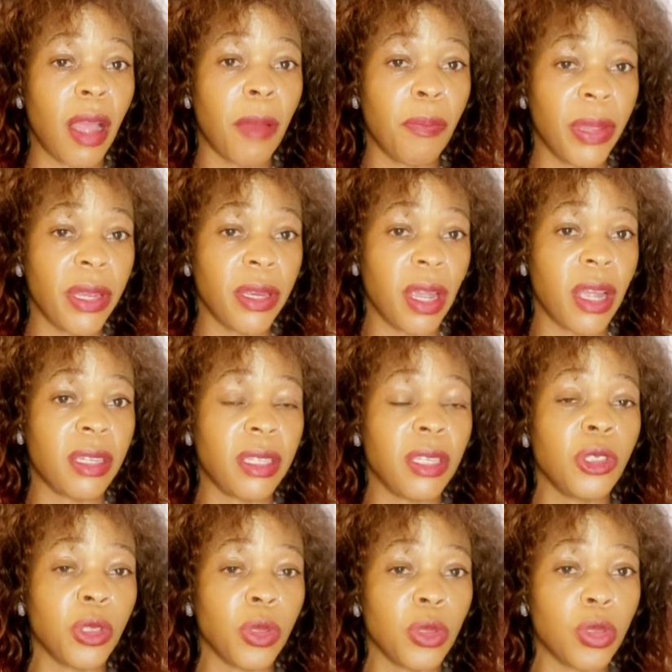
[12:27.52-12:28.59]
pay
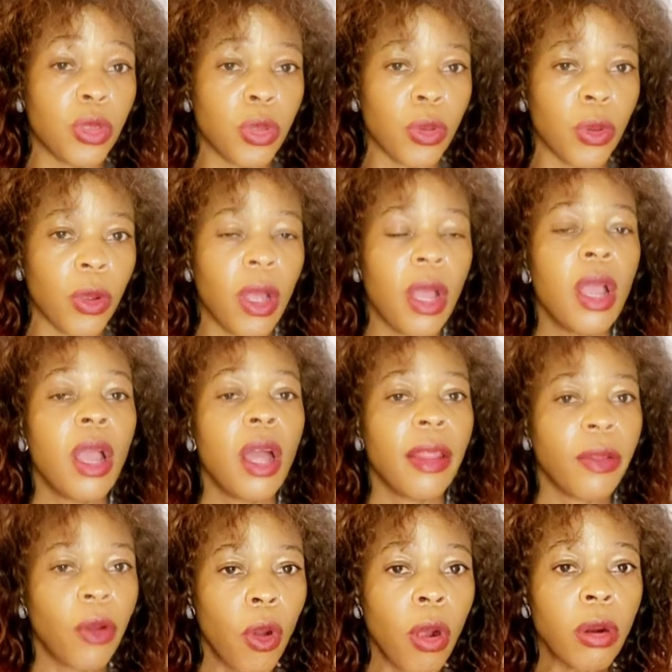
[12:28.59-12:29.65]
attention to:
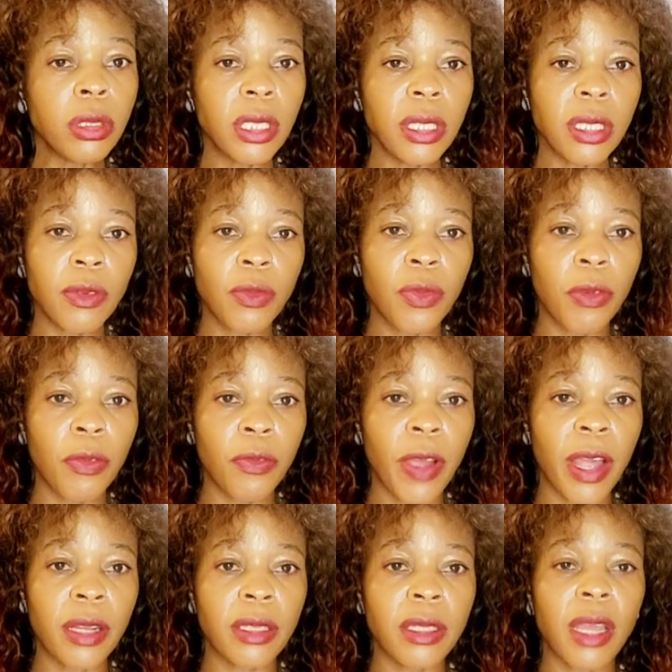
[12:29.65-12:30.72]
all these
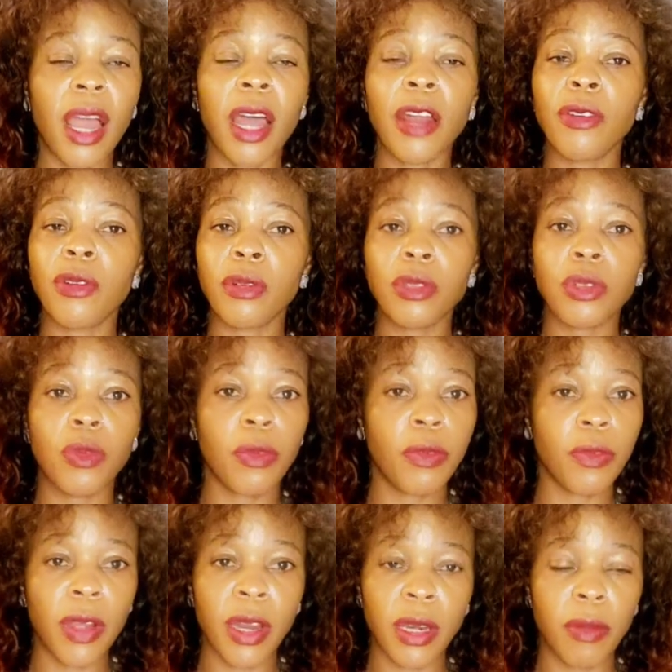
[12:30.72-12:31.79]
refunds are not
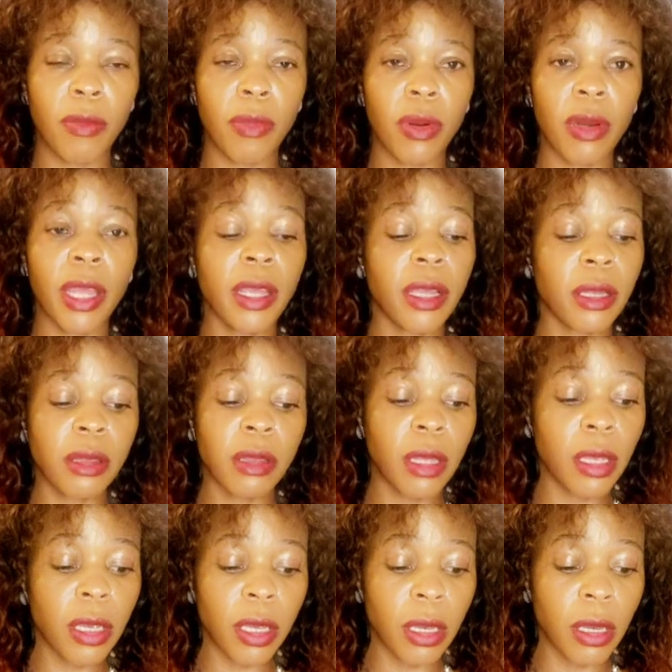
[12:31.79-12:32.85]
refundable. Like
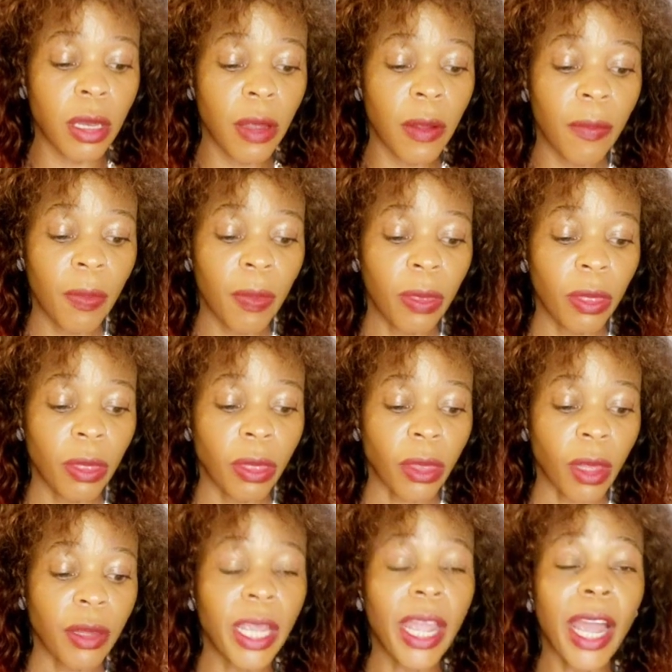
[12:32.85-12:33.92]
the
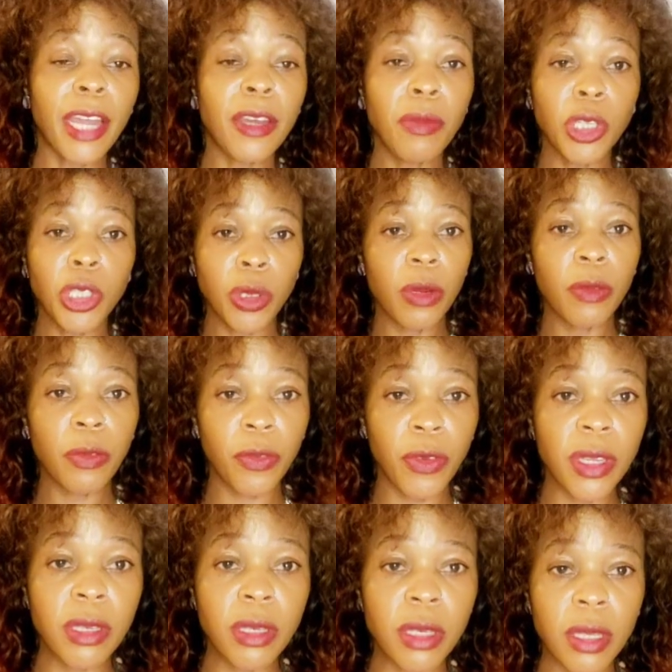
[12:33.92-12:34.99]
admission
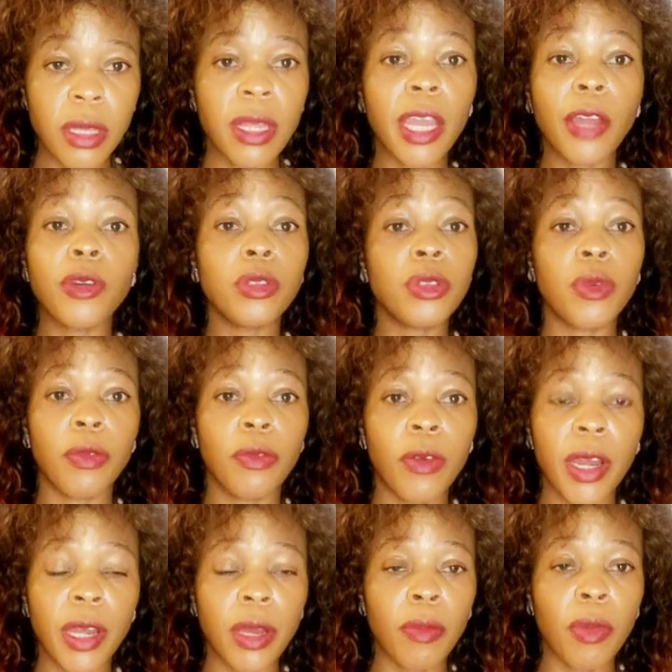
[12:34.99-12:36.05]
fees, they are not
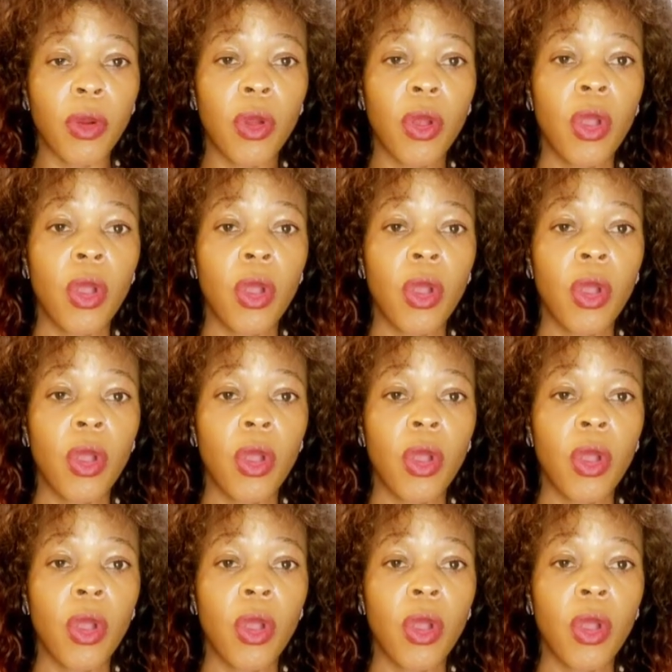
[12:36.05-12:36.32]
refundable.